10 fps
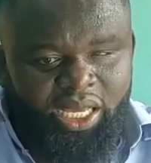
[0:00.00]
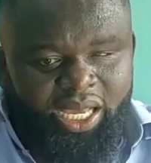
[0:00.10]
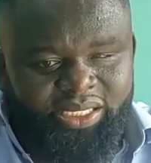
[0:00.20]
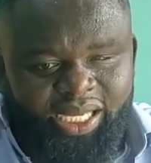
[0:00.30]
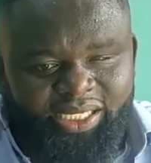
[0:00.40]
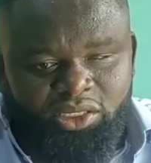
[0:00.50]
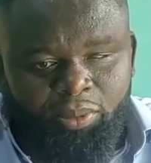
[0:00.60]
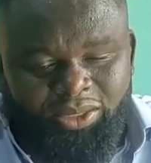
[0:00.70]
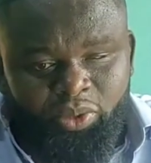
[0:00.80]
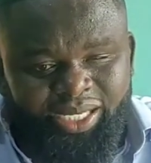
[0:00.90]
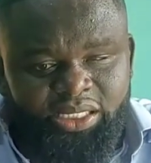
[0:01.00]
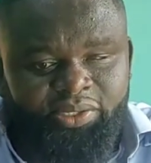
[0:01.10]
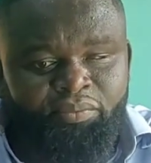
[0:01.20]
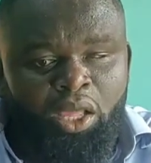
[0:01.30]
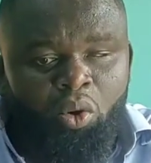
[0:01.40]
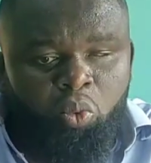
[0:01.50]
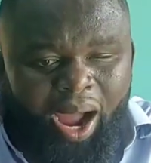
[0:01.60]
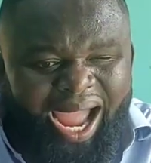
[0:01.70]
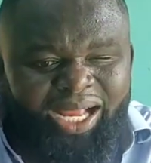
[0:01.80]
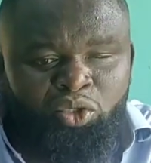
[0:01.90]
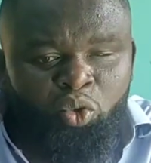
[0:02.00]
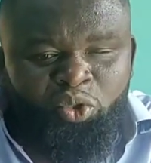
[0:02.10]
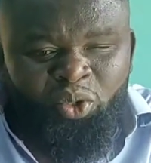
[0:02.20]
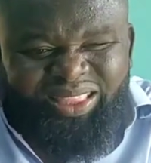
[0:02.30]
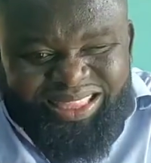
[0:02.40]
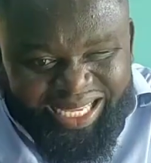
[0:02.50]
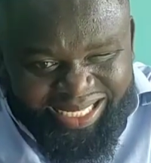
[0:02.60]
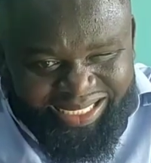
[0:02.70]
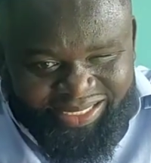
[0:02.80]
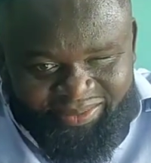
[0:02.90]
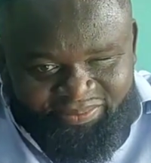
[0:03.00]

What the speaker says: He says, number 20, why do you think